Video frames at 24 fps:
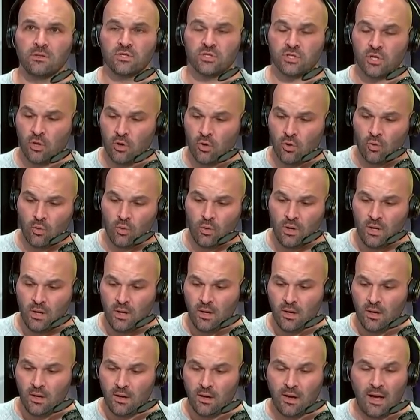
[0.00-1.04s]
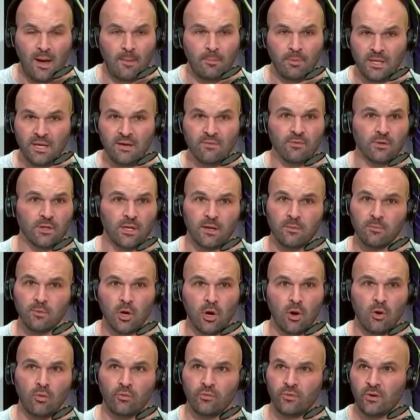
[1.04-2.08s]
So I believe it. Let him
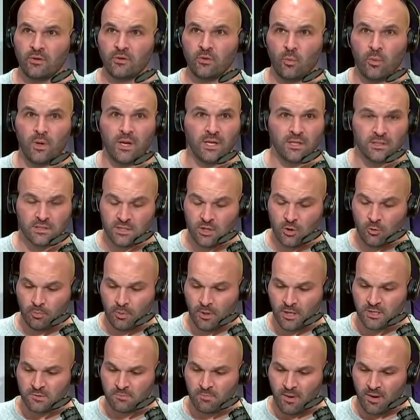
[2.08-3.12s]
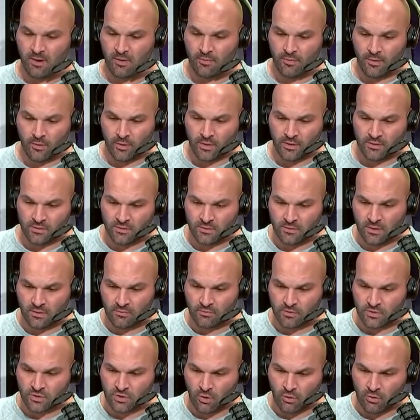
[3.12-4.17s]
go throughout the week and see who plays better, and they'll
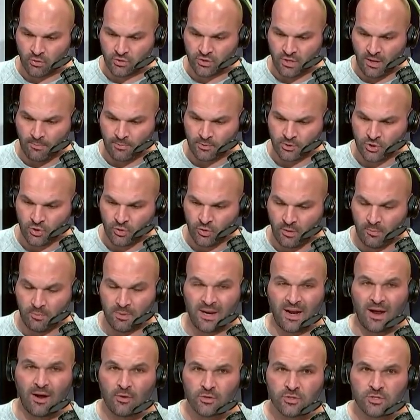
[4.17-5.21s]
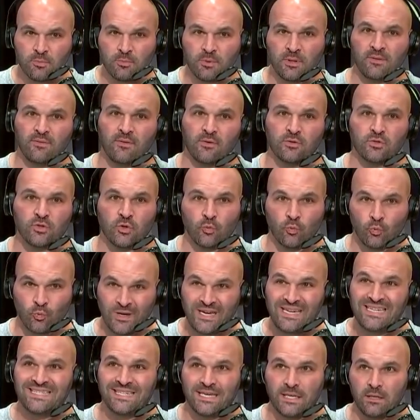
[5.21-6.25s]
get the starter's opportunity. But I also believe there's a
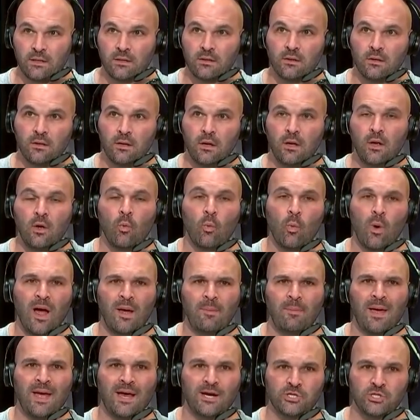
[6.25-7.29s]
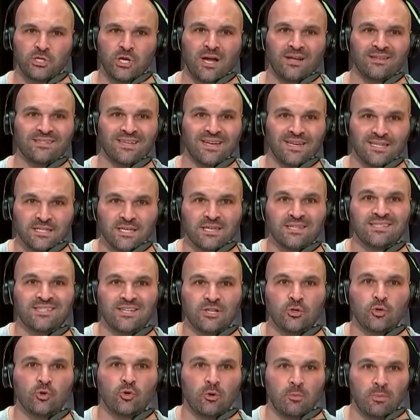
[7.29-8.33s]
reason why Max Johnson has
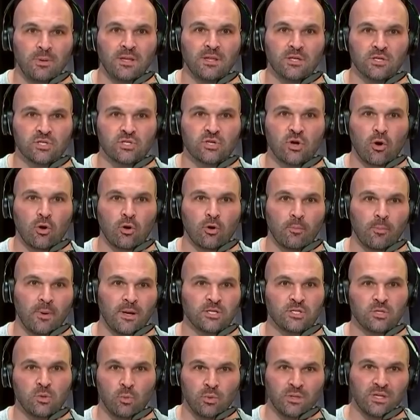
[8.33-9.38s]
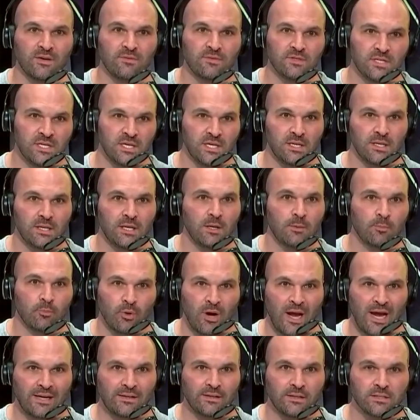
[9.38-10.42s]
continued to be the starter based on what they've seen in
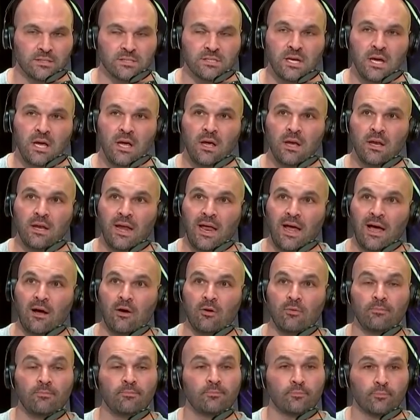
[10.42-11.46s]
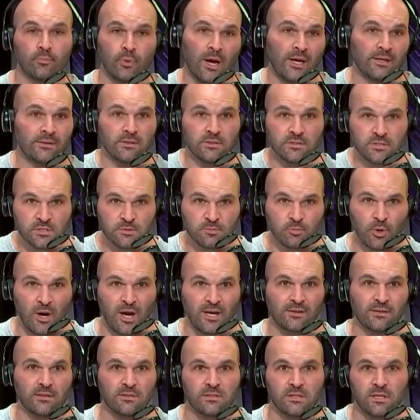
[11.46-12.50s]
practice. Now, practice is
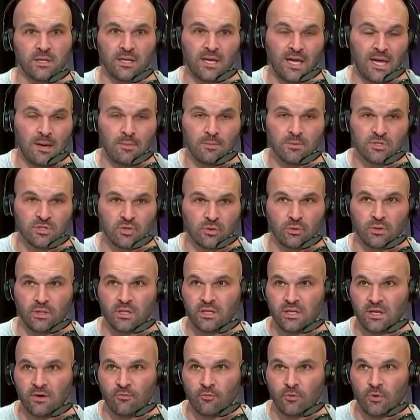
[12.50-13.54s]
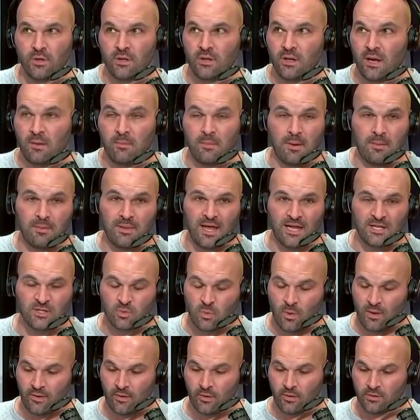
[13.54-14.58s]
practice, and a game is certainly different, and maybe
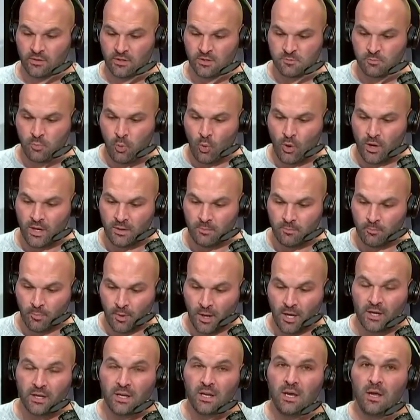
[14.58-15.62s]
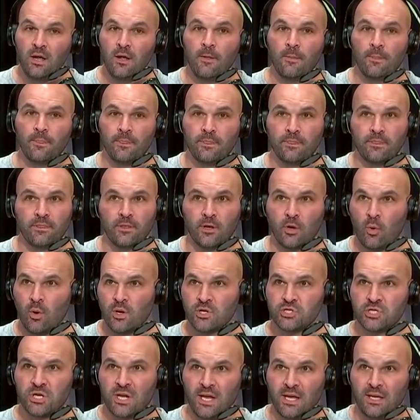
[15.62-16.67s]
that's why they're at this point. But the
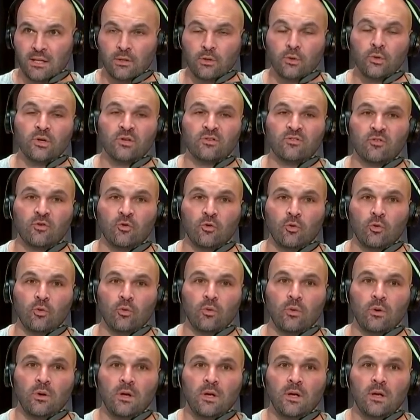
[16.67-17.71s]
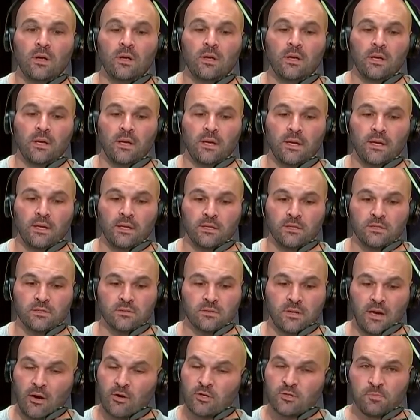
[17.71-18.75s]
question I alluded to
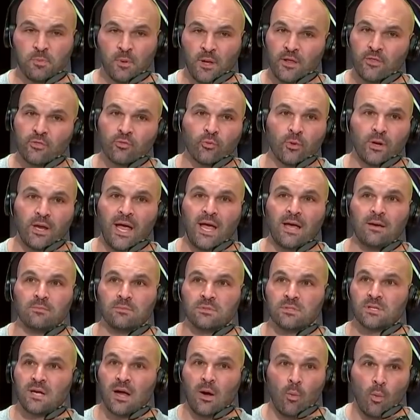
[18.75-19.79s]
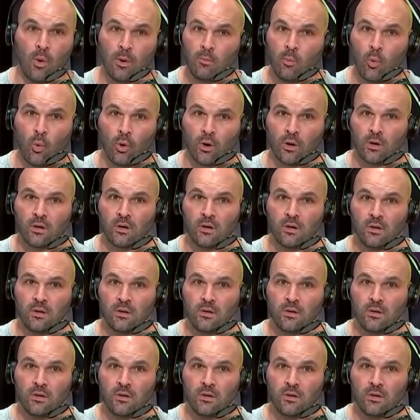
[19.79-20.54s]
is Garrett's played in 3 games. He's got 1 more.